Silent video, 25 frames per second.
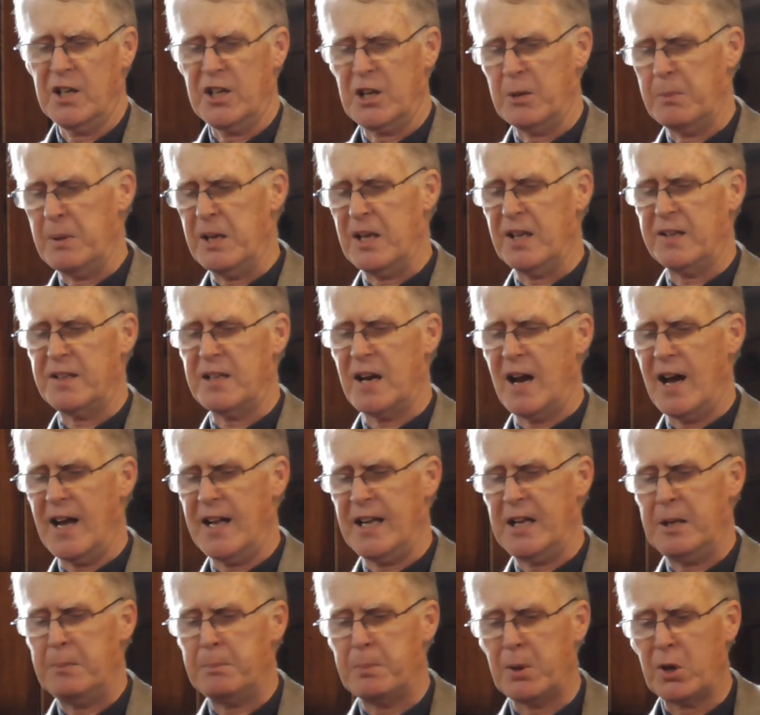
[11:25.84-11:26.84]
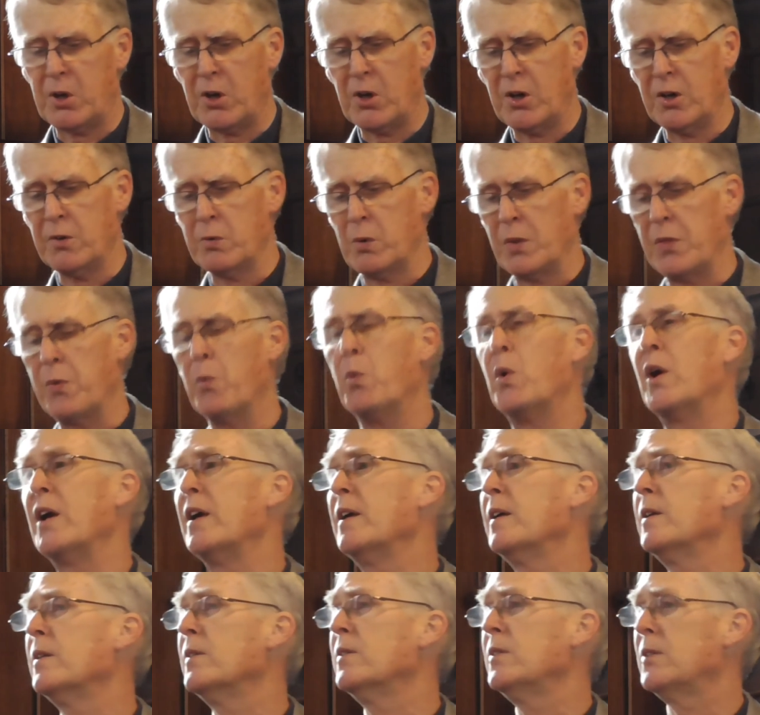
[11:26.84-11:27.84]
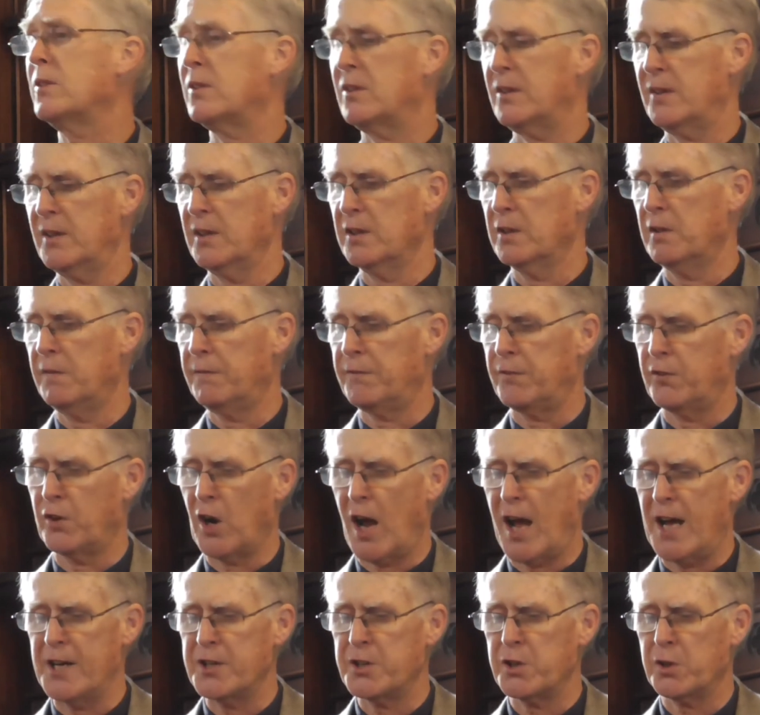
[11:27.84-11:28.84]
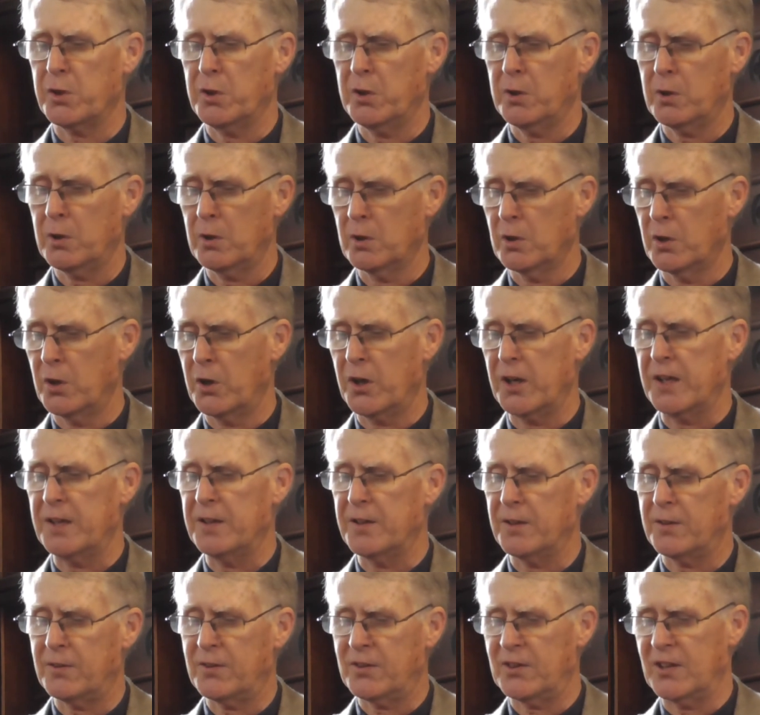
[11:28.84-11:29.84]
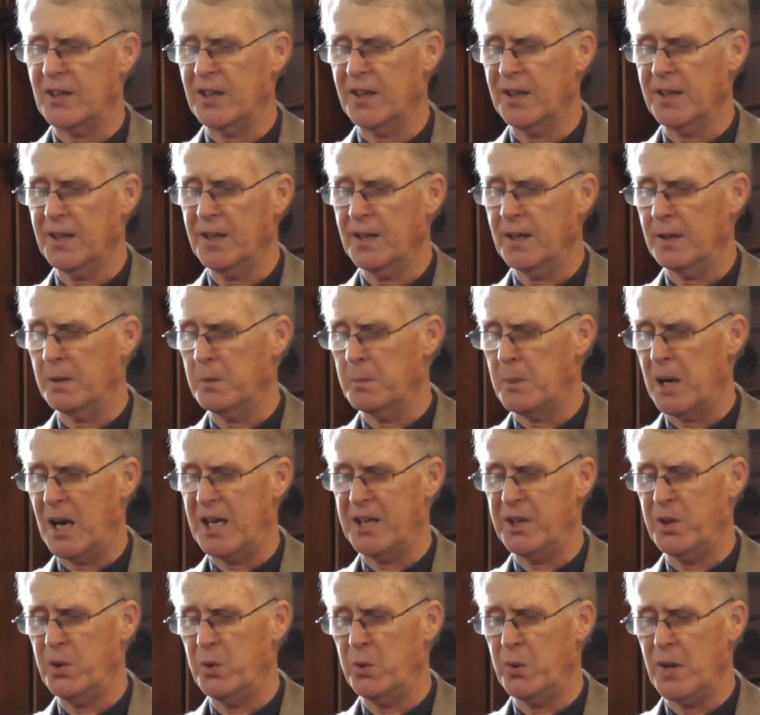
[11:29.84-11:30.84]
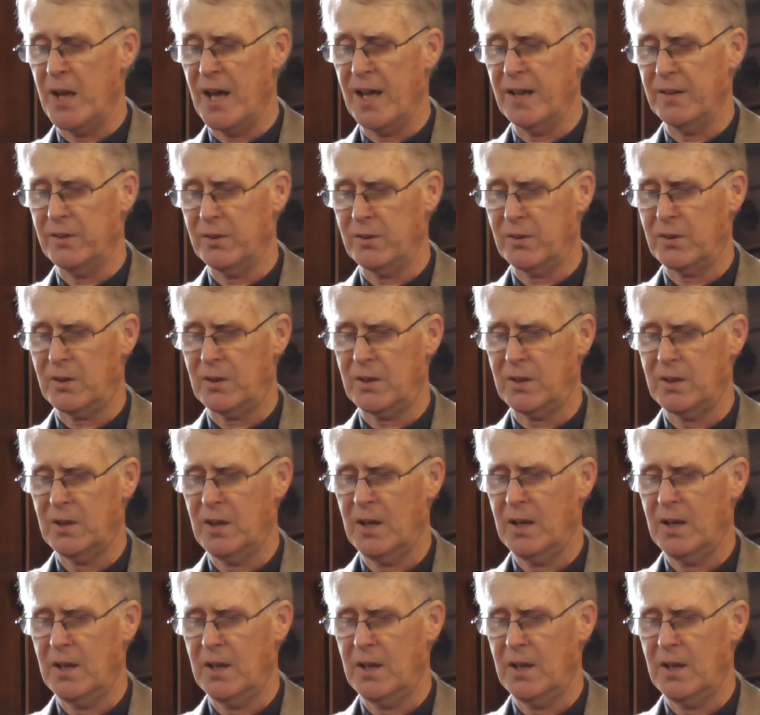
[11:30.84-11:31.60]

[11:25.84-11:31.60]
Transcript: to be a tiny bird with wings still fragile, learning to sing in my new nest,